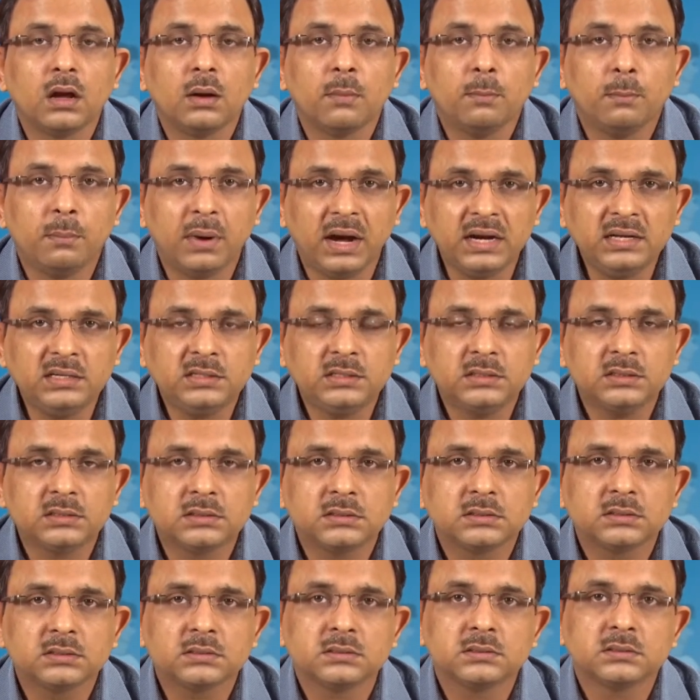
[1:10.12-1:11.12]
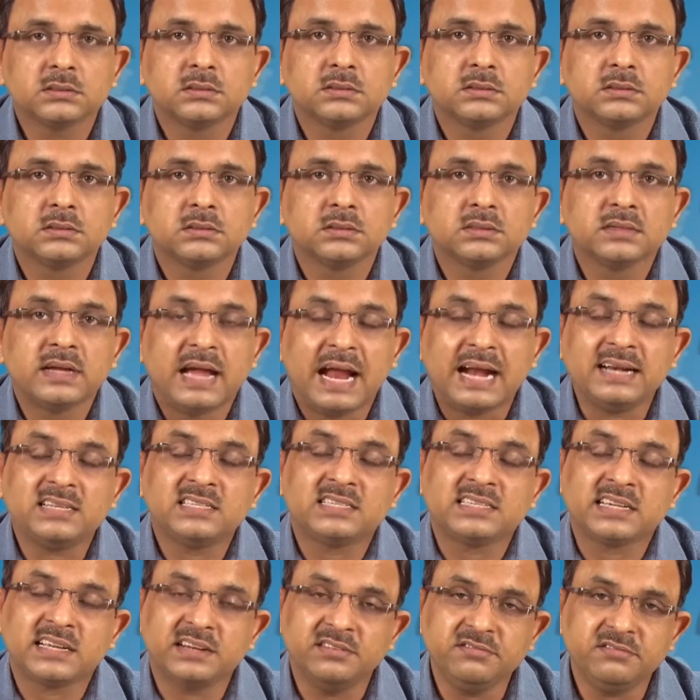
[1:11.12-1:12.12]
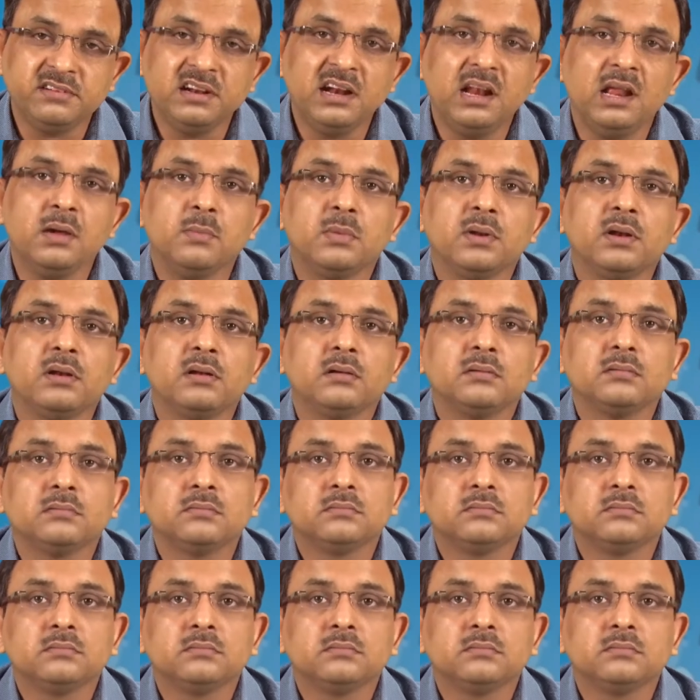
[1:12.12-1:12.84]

But at secondary level,